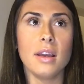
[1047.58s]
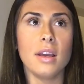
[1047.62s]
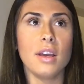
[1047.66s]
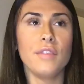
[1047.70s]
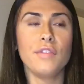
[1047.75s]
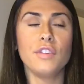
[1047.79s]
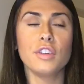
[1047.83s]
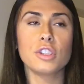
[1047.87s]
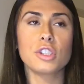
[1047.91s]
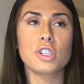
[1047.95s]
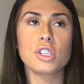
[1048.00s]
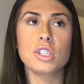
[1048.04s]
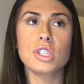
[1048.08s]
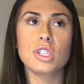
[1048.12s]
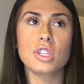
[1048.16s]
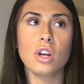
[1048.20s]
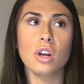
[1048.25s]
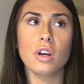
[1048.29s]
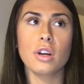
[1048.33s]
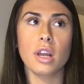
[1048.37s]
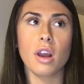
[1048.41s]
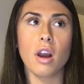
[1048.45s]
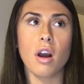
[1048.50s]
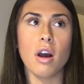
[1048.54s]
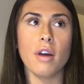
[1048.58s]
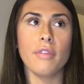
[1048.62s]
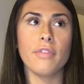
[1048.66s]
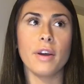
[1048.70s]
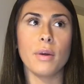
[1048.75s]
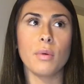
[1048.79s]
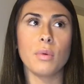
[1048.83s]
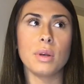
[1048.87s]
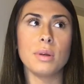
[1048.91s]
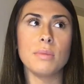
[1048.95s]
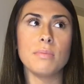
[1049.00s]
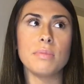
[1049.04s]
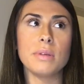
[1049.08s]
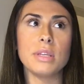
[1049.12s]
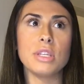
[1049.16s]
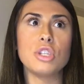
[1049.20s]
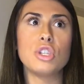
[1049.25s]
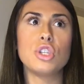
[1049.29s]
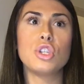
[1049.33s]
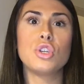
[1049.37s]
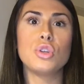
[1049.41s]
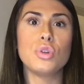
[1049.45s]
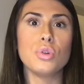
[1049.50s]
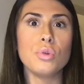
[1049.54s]
if you're just starting off, I wouldn't be
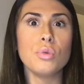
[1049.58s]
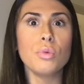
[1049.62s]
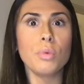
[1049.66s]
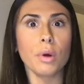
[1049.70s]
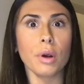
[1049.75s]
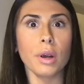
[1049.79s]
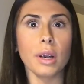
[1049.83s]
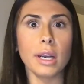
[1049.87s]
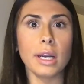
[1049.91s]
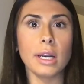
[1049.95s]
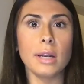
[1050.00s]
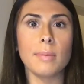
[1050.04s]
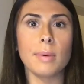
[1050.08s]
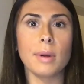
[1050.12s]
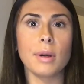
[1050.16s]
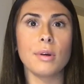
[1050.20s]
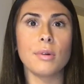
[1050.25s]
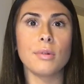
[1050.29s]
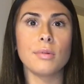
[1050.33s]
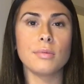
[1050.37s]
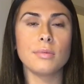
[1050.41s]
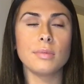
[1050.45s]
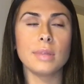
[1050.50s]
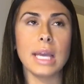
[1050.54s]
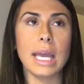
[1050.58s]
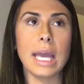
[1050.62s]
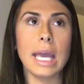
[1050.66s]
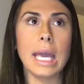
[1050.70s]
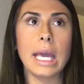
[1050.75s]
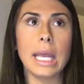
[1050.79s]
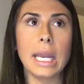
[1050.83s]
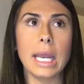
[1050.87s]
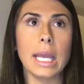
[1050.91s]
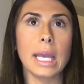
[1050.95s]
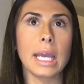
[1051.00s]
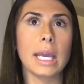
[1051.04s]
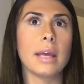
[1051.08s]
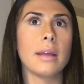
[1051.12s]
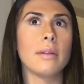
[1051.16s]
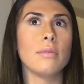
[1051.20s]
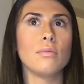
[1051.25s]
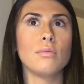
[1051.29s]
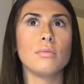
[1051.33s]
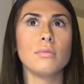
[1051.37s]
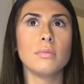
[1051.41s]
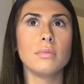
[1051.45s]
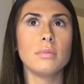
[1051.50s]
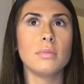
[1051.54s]
too worried about hitting it
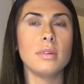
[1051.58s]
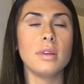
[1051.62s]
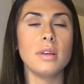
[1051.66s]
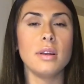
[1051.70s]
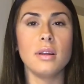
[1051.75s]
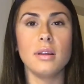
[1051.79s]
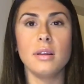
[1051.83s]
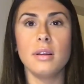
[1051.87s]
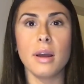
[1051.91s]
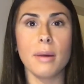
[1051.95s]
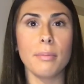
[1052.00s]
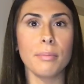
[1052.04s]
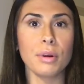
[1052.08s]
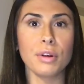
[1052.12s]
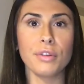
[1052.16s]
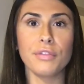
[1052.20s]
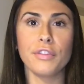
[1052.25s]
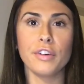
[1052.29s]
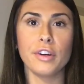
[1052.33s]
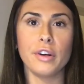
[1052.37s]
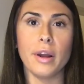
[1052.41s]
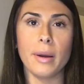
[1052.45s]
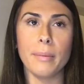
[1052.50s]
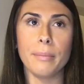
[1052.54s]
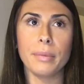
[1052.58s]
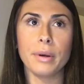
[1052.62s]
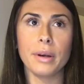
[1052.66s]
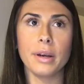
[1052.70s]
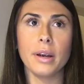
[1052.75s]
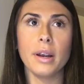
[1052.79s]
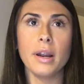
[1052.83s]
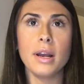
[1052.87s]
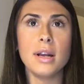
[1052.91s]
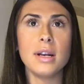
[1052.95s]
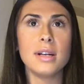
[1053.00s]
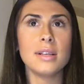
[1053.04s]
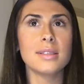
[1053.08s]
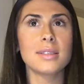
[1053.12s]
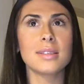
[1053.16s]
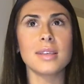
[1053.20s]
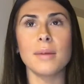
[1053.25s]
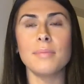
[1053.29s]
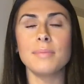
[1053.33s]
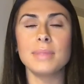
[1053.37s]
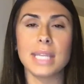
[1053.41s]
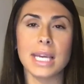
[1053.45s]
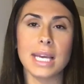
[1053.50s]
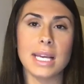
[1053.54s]
number for number.
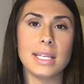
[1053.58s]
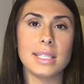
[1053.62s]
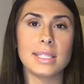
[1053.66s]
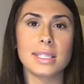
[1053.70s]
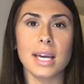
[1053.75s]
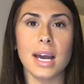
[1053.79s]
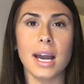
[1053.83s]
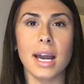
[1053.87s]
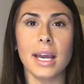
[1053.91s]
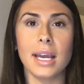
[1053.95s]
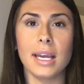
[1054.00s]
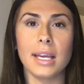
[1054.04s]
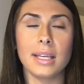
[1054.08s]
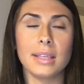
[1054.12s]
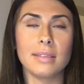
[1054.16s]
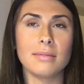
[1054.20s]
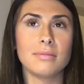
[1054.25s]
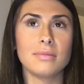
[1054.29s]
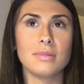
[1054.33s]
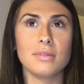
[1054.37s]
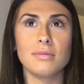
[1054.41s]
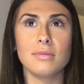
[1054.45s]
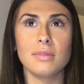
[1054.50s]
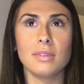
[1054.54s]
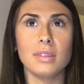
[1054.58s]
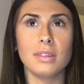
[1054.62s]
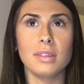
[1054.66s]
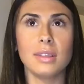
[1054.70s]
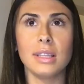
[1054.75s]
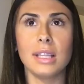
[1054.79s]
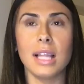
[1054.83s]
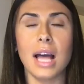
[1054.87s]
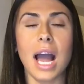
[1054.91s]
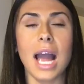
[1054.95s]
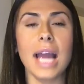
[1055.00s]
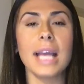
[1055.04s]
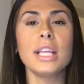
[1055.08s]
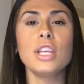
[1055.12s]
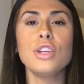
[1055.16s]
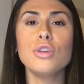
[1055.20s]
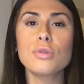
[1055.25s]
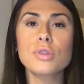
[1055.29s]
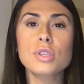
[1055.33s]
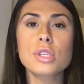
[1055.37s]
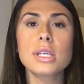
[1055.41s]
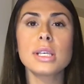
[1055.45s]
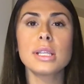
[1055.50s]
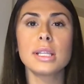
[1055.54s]
Some days I
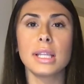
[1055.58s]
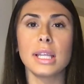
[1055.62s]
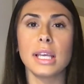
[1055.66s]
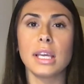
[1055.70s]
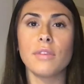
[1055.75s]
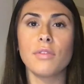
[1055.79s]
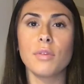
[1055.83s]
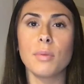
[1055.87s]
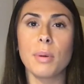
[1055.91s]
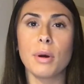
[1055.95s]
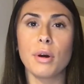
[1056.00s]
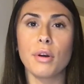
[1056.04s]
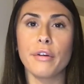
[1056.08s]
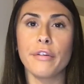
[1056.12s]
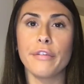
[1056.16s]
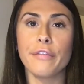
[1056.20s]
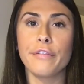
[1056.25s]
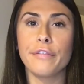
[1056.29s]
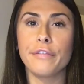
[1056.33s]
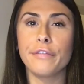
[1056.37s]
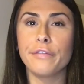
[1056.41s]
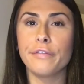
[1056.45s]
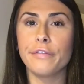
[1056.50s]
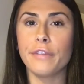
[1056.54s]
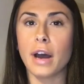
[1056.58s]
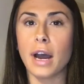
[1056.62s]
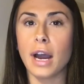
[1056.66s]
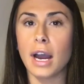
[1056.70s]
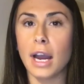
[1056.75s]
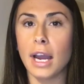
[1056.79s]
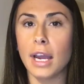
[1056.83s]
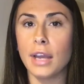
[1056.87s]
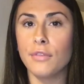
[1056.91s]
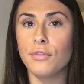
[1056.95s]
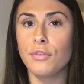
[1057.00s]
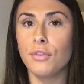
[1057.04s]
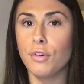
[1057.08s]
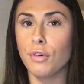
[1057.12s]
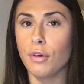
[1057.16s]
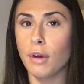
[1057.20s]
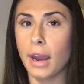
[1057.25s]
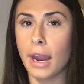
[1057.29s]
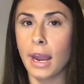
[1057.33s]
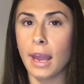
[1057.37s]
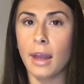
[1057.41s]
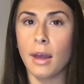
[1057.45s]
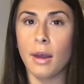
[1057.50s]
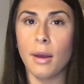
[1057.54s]
usually leave about a
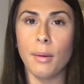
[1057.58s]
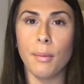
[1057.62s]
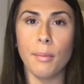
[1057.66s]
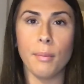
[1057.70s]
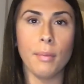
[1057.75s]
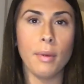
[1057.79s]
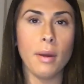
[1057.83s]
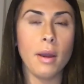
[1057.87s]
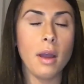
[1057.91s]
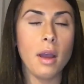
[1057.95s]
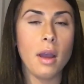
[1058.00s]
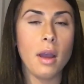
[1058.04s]
5-gram